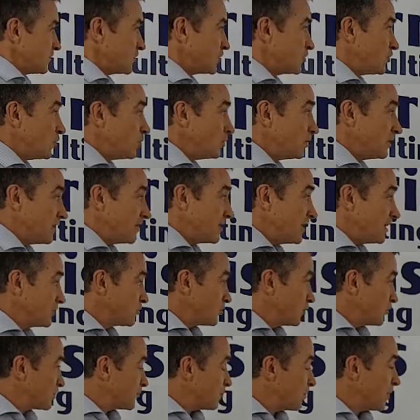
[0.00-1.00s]
Surely
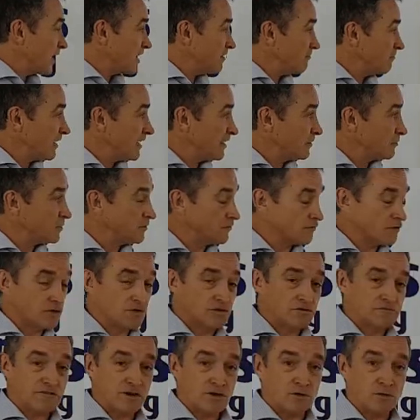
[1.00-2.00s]
things will spiral out of
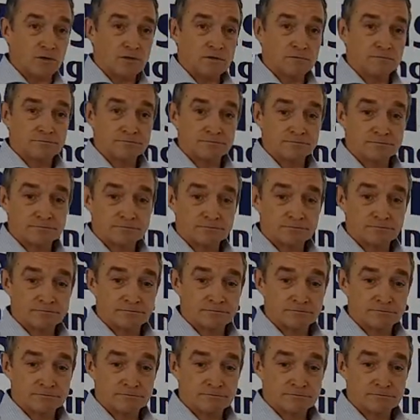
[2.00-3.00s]
control.
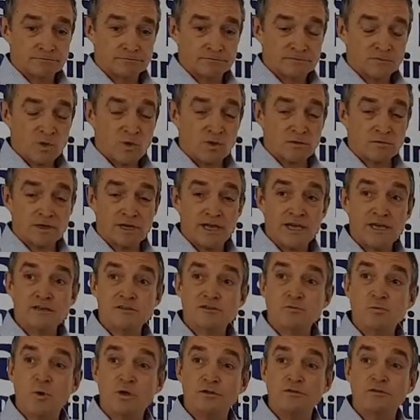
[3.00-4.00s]
Well,
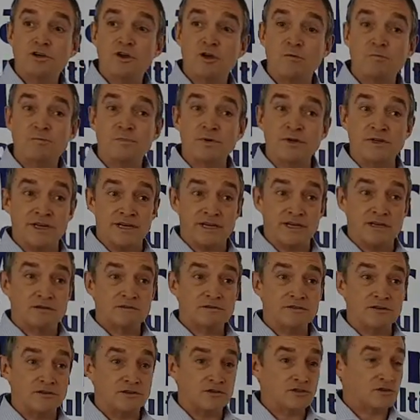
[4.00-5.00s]
here's one
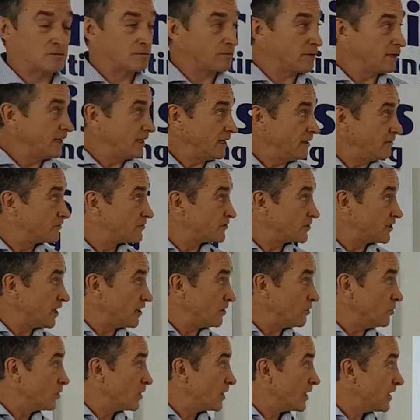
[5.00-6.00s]
company that doesn't believe
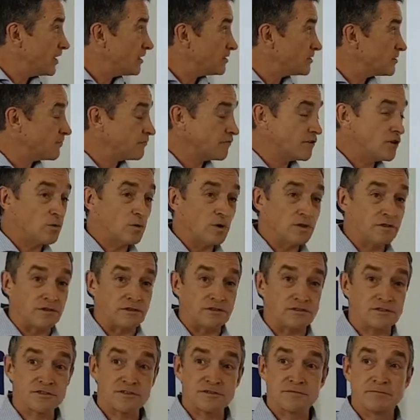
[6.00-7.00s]
so. Here's a few
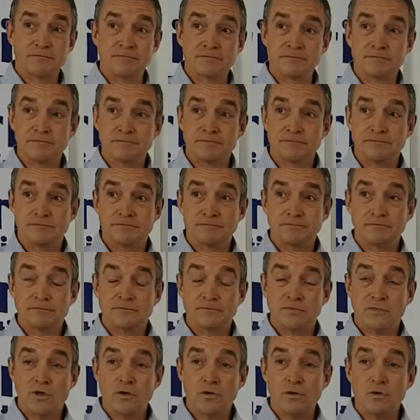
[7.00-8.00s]
others.
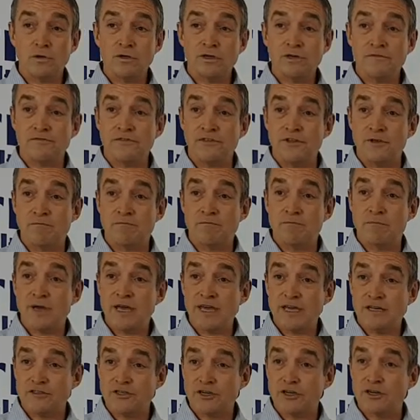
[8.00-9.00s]
All of them
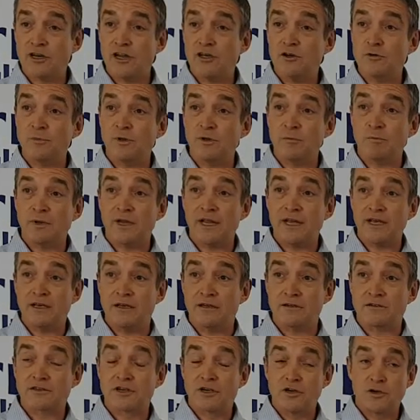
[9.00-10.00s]
major global
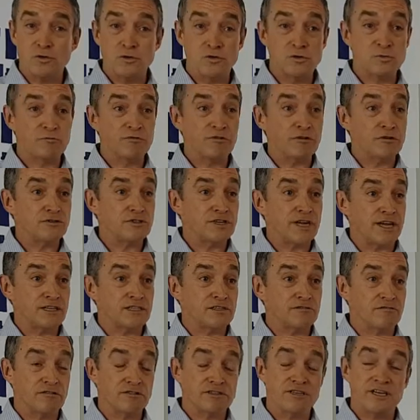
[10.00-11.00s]
players whose
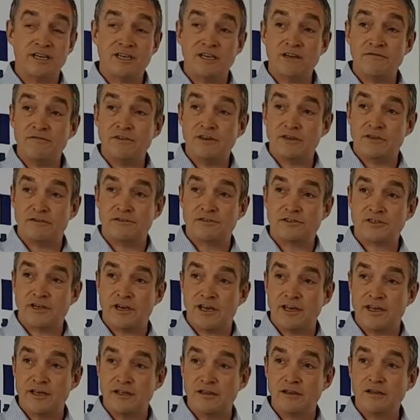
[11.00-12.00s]
projects are a significant
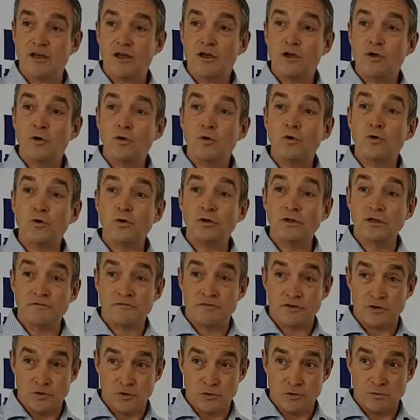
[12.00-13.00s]
scale, all
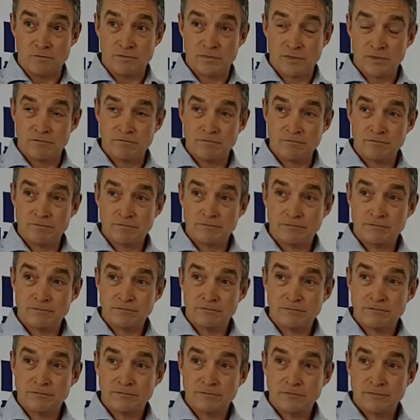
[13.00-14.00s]
of whom
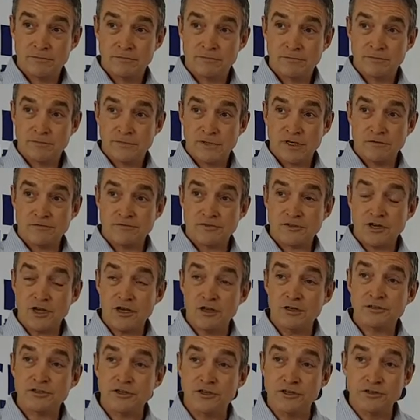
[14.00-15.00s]
have
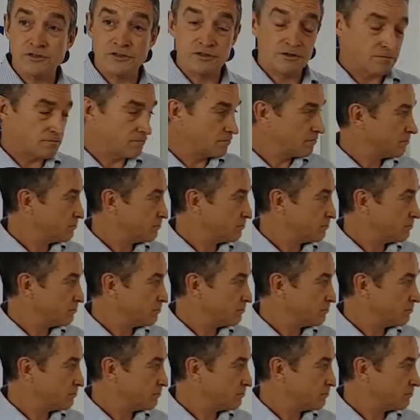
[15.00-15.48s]
started